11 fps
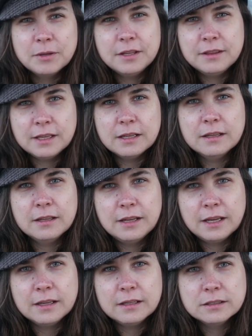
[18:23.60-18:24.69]
But at the end of the
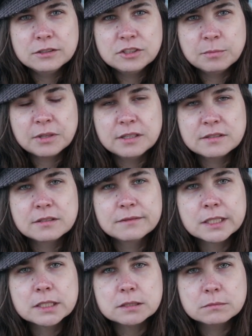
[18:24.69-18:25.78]
day, she plays the
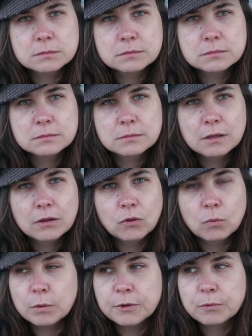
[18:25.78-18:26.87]
victim,
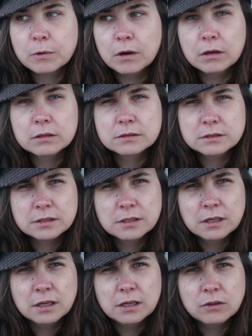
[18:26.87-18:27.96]
the woman wronged,
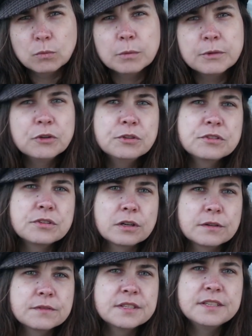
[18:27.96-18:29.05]
the woman who
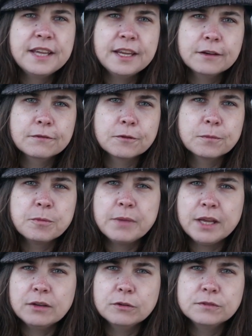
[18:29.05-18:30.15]
deserves to take from the
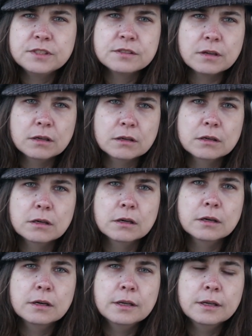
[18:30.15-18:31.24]
men who've dishonored
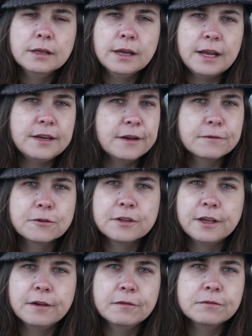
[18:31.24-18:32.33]
her and never
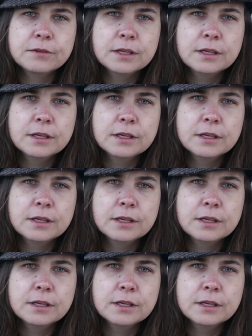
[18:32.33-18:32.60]
give